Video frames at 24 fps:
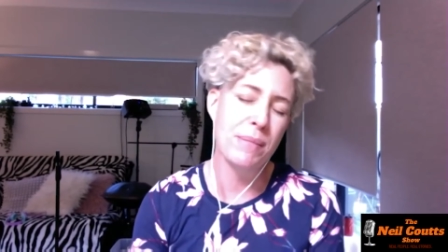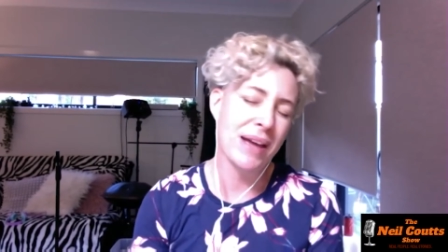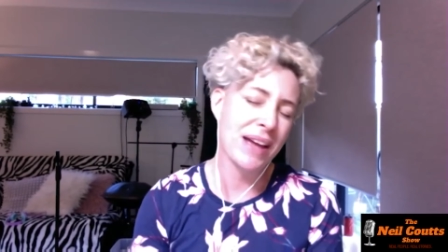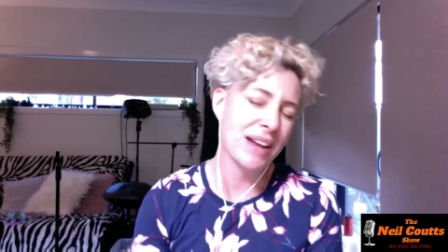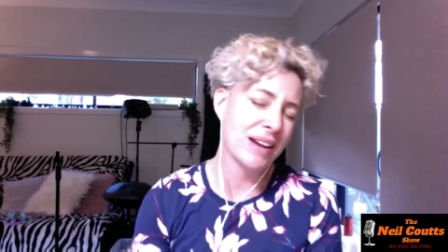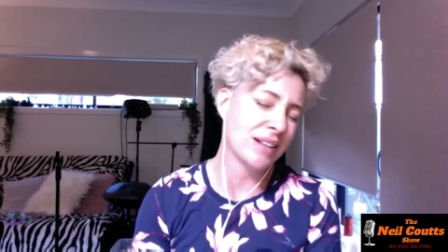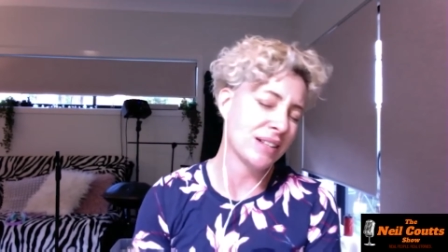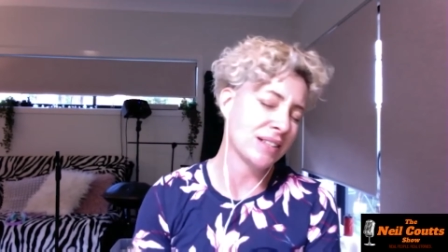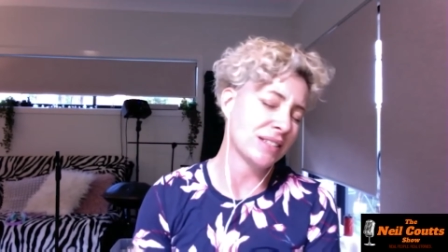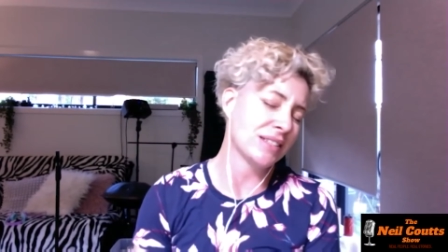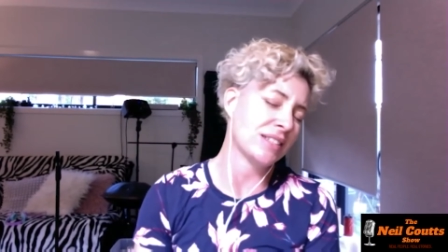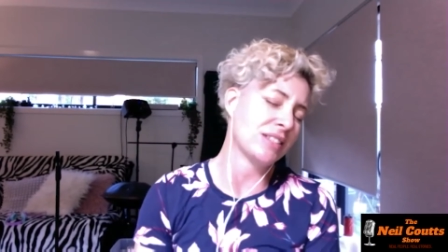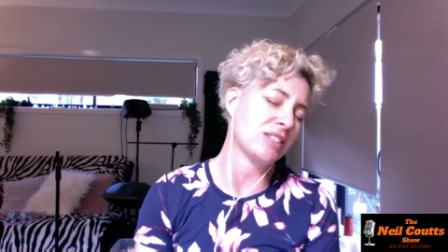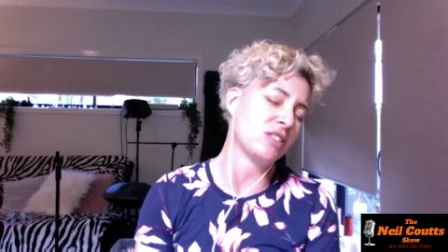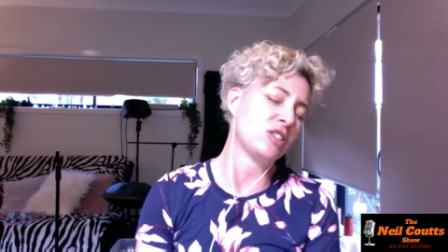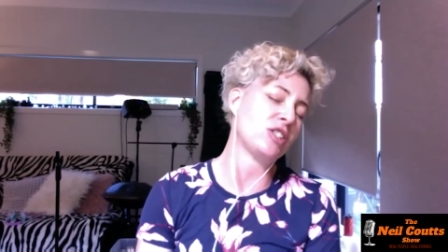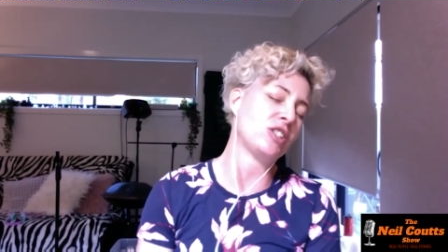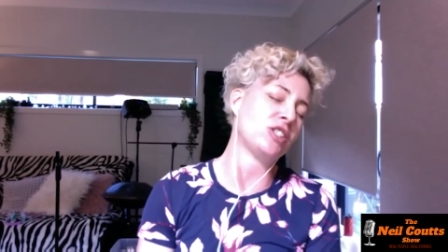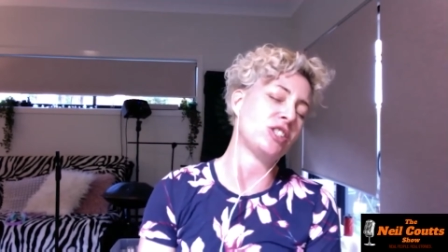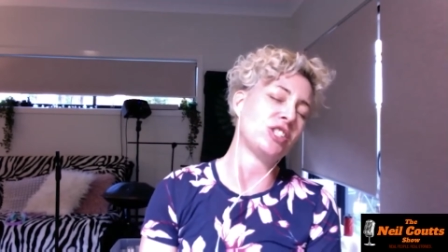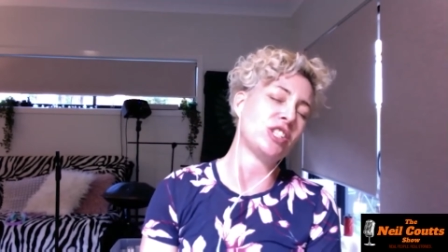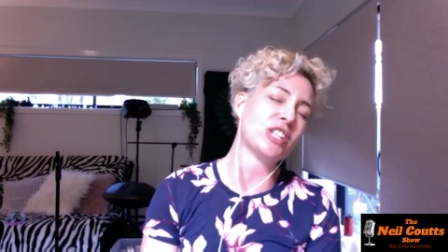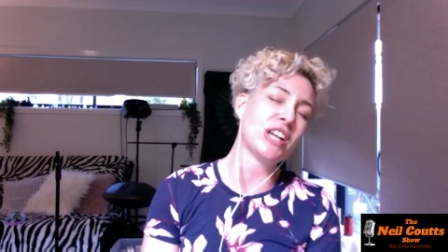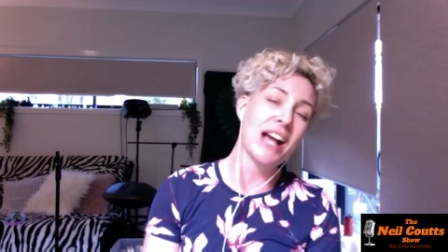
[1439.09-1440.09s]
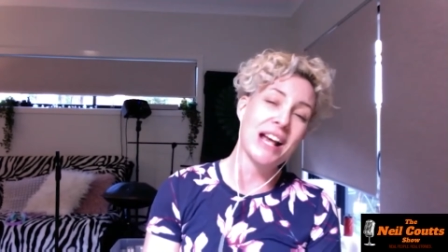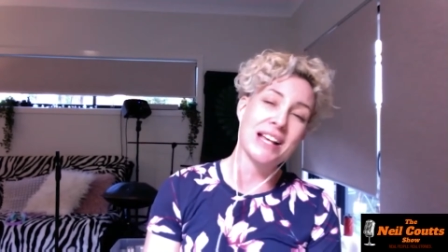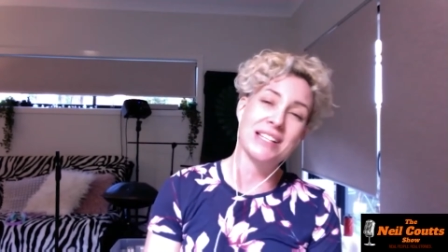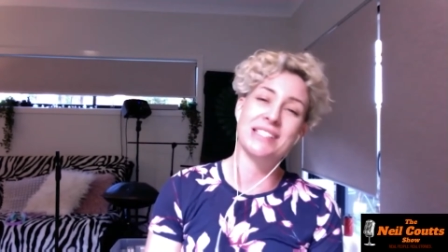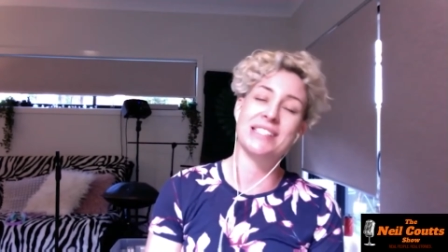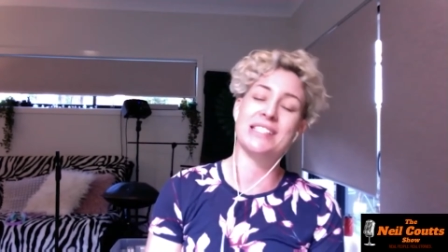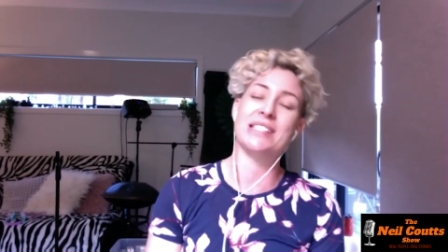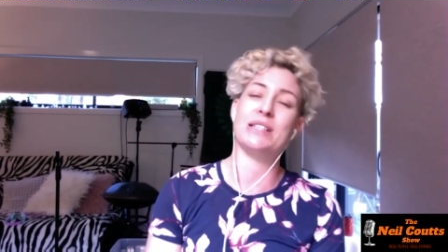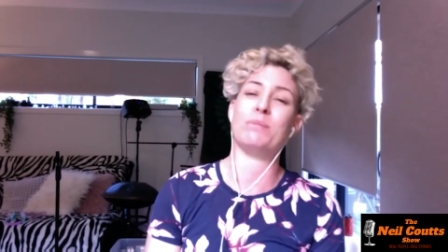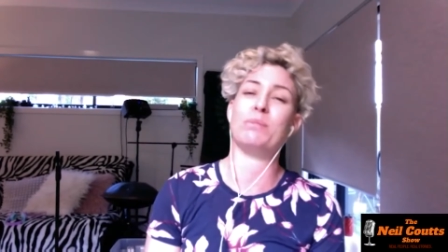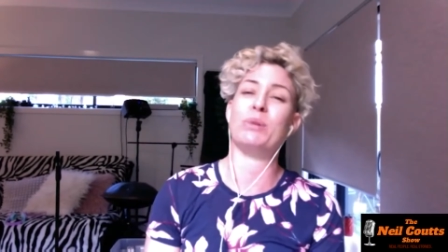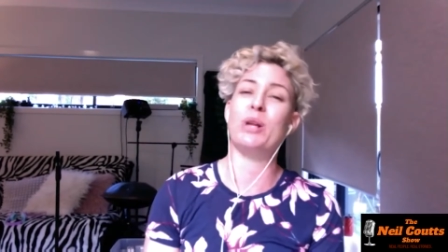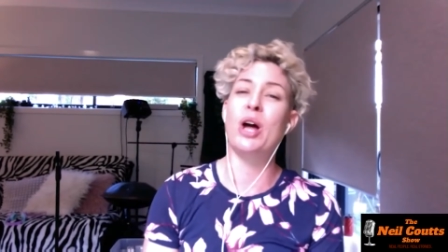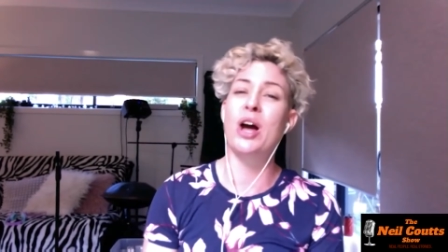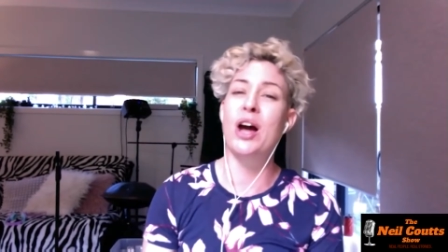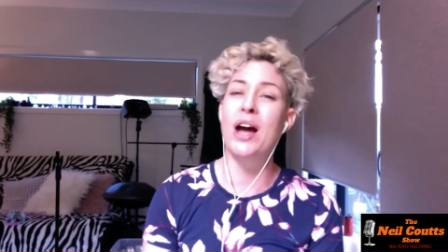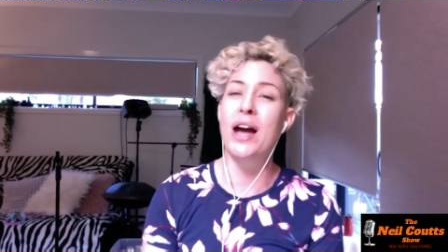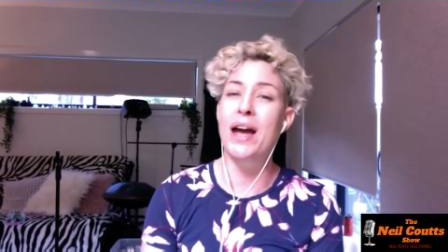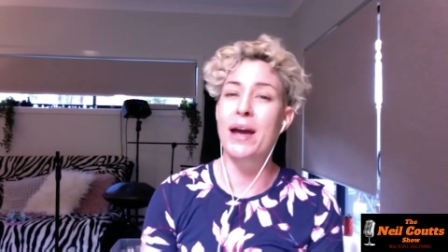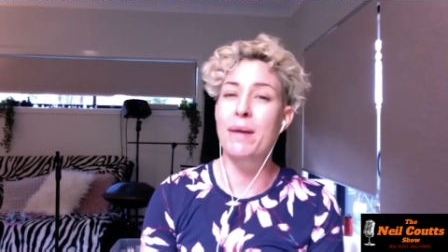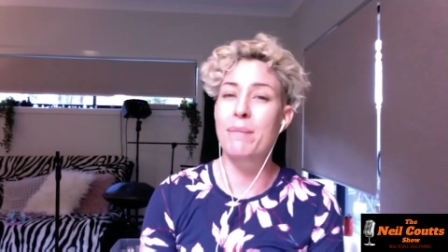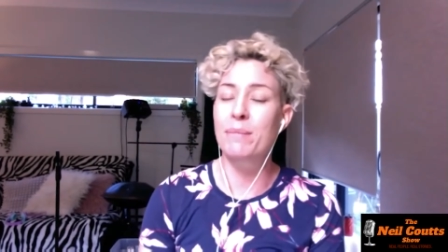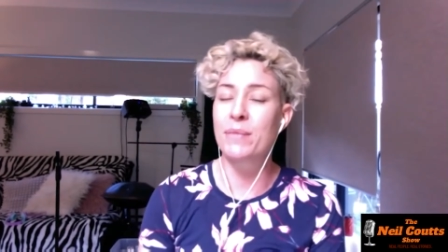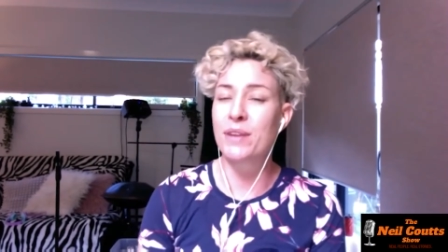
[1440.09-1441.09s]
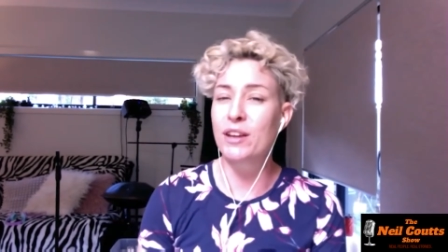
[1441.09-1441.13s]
and it's just sublime.